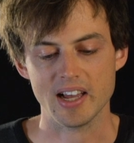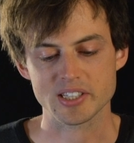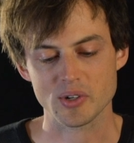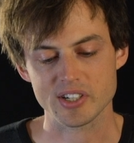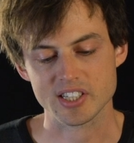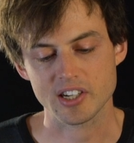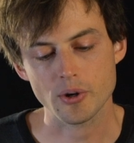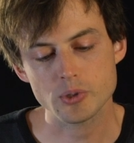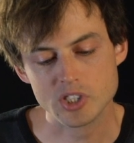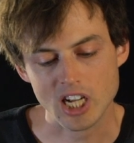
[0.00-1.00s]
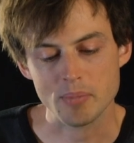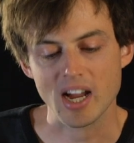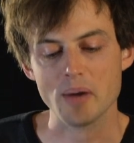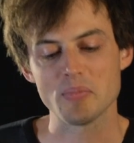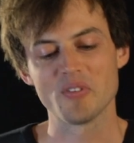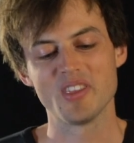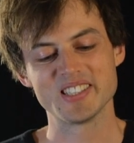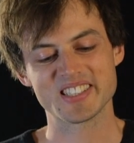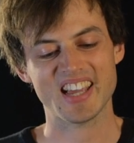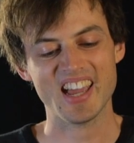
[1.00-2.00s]
so there's a ghost coming up of
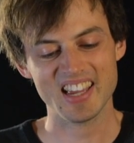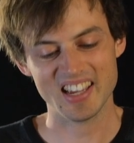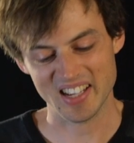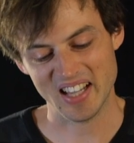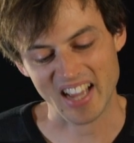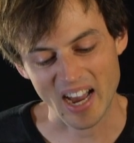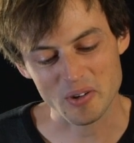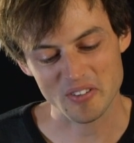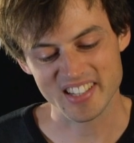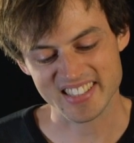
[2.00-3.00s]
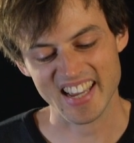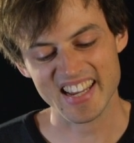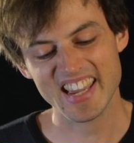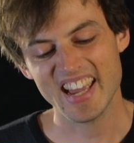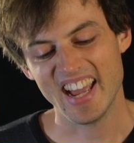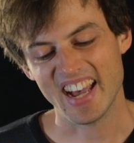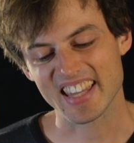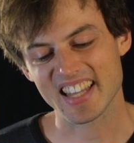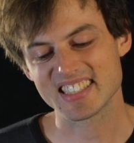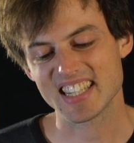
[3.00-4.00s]
this cake, like out of this cake. And
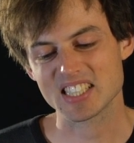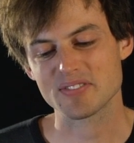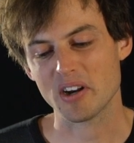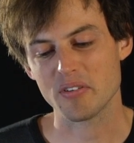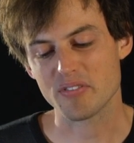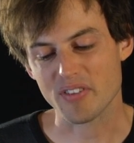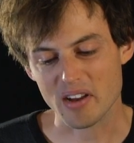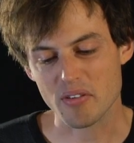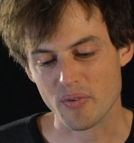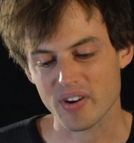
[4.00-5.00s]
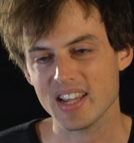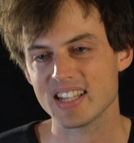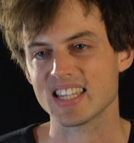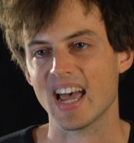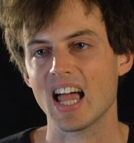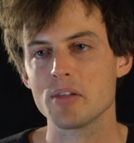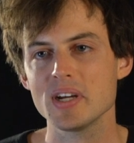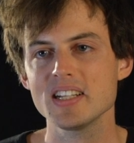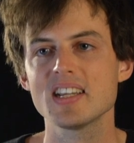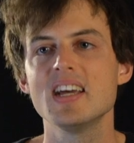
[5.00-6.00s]
then six five five three. it's a
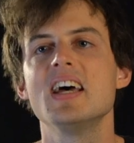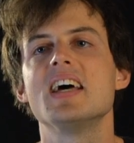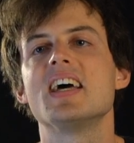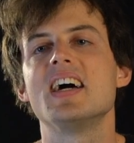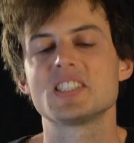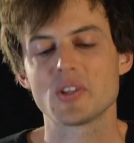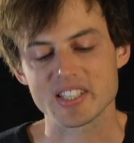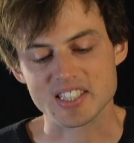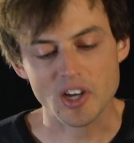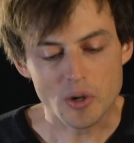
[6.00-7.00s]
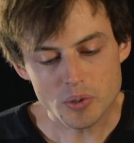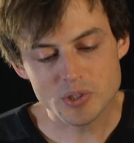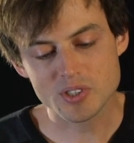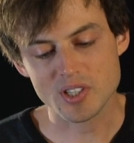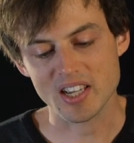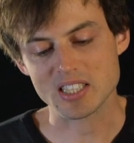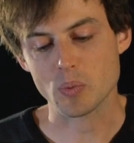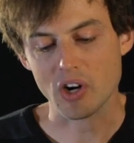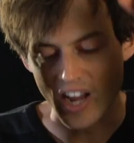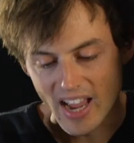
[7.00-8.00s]
helmet. so this ghost is
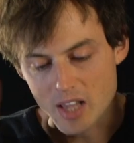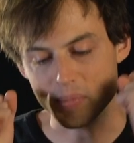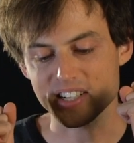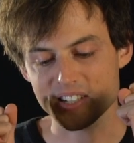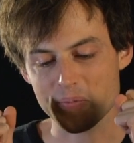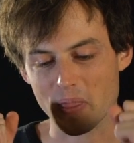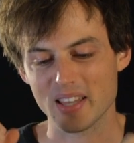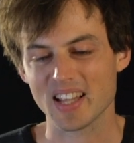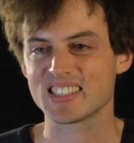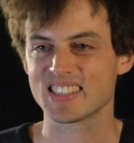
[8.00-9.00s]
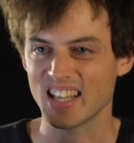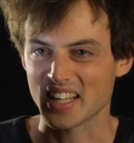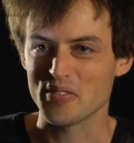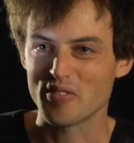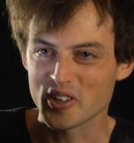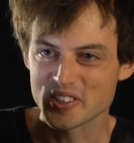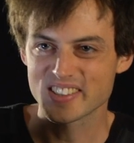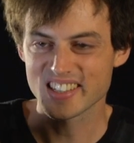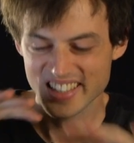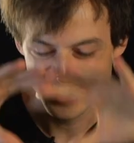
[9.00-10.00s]
wearing a helmet and that's like the
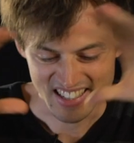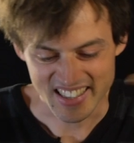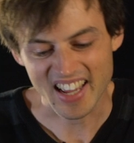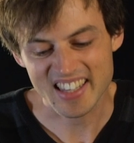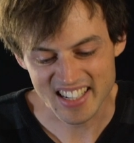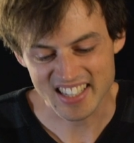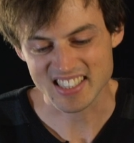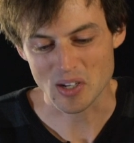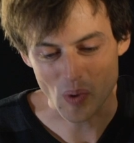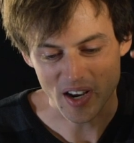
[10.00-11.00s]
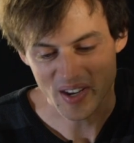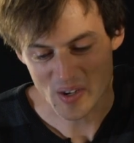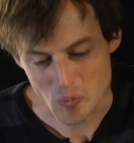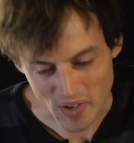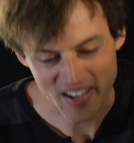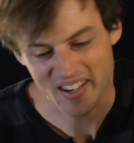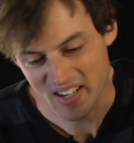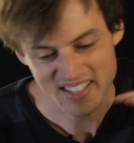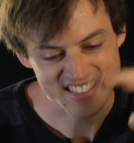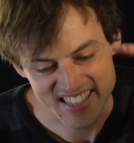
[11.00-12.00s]
first nine digits in one one
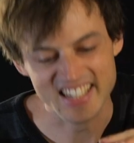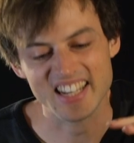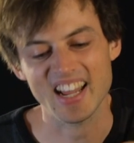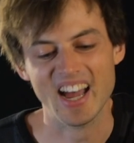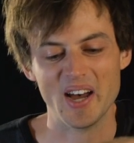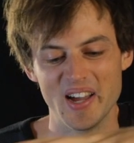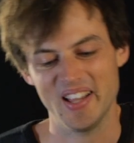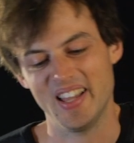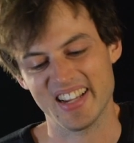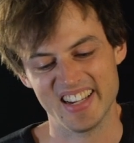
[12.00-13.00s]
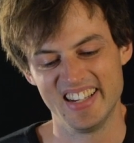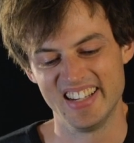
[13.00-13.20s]
scene, uh, like